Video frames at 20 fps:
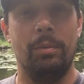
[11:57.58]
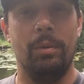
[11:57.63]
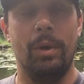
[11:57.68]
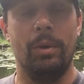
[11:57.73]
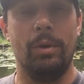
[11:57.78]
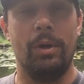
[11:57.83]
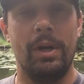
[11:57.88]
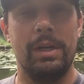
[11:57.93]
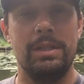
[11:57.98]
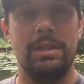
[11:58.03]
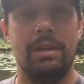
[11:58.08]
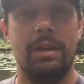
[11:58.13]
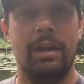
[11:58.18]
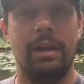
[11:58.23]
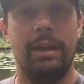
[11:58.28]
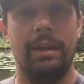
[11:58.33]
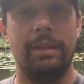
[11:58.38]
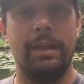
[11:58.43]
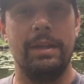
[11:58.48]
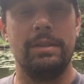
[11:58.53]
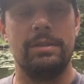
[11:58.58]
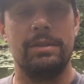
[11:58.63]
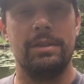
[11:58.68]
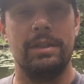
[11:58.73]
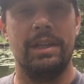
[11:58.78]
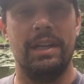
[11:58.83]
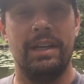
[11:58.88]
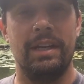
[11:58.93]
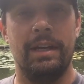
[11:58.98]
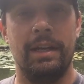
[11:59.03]
Well guys, that's
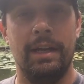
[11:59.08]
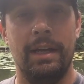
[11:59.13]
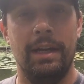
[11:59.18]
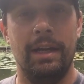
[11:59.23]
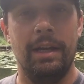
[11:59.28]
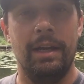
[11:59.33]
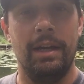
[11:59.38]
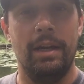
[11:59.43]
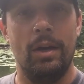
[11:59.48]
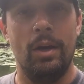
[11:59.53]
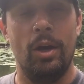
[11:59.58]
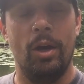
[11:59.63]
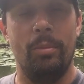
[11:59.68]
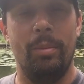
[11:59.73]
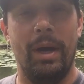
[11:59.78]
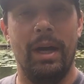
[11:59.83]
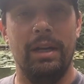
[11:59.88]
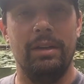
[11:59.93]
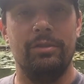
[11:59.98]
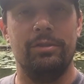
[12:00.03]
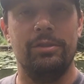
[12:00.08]
about